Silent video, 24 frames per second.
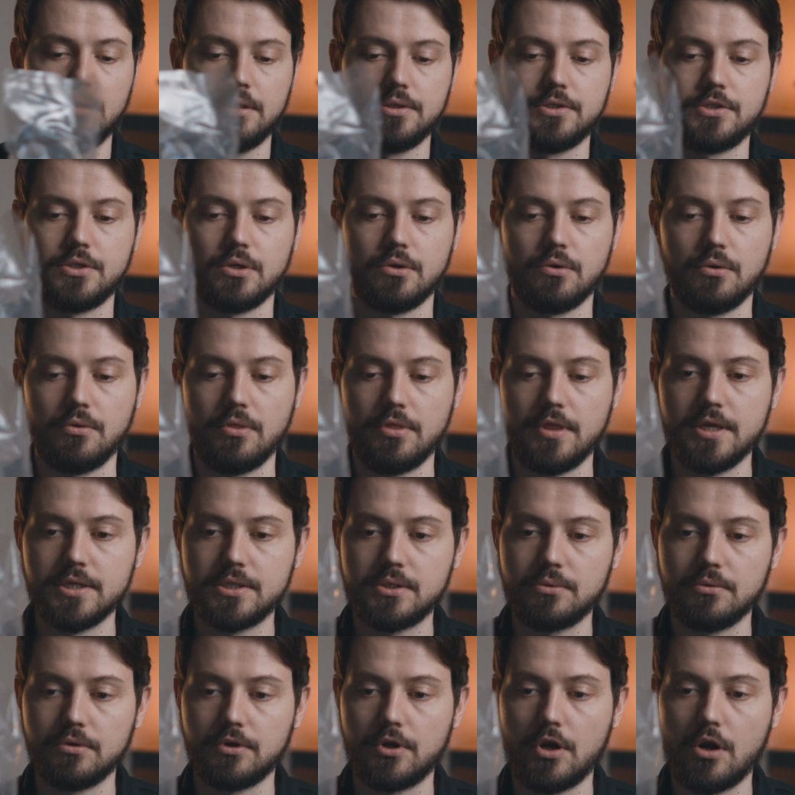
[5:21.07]
So
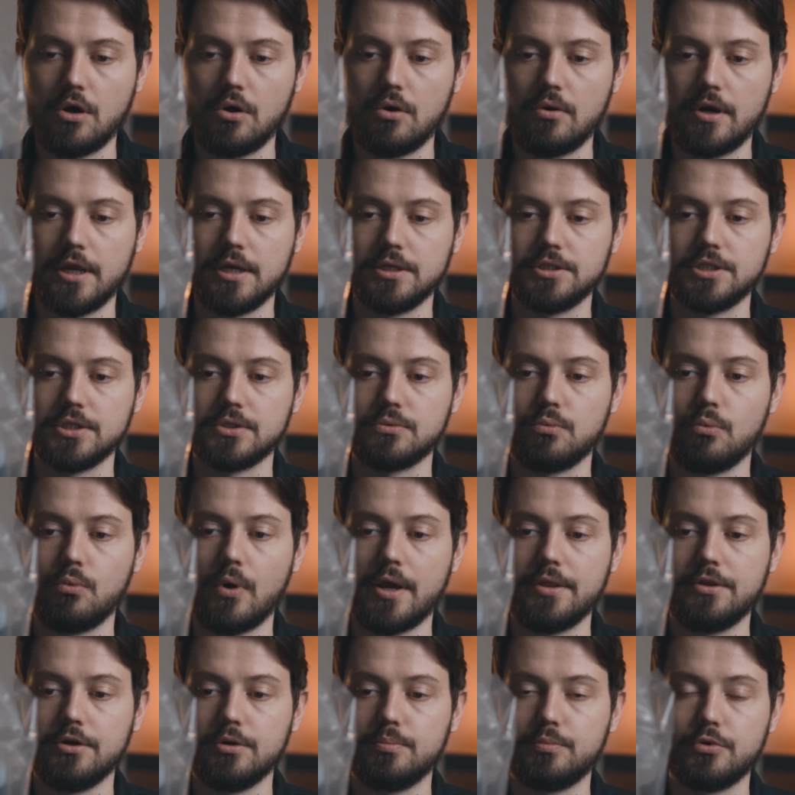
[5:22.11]
this will go and just
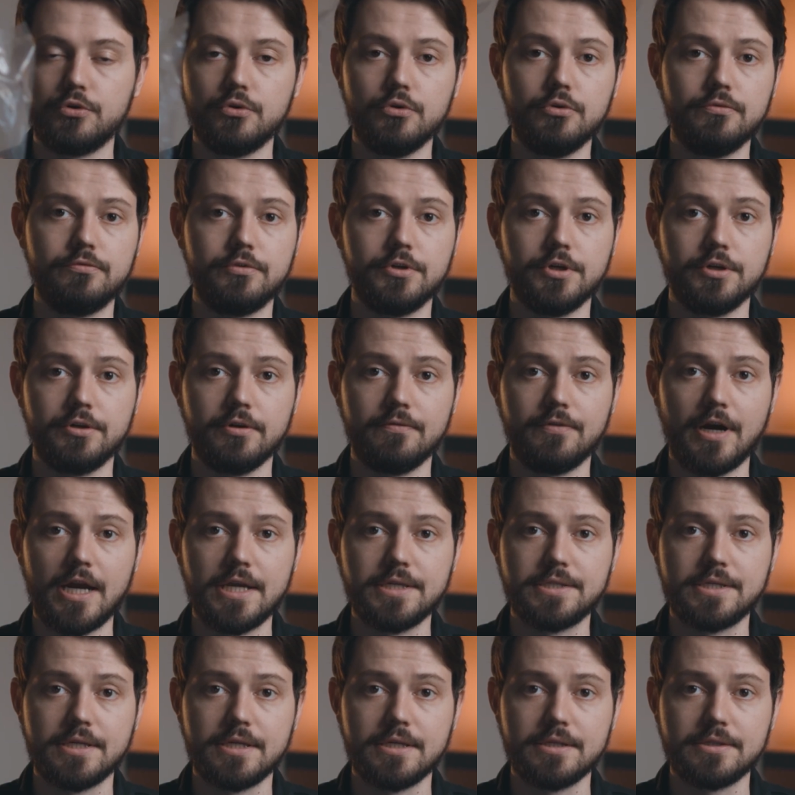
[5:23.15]
weatherproof your
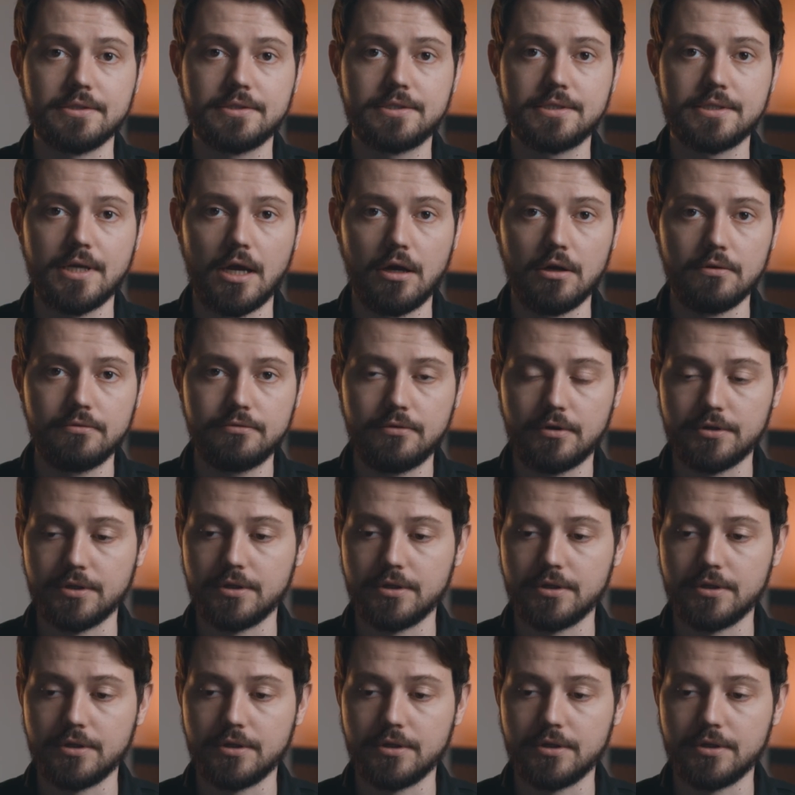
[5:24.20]
device itself.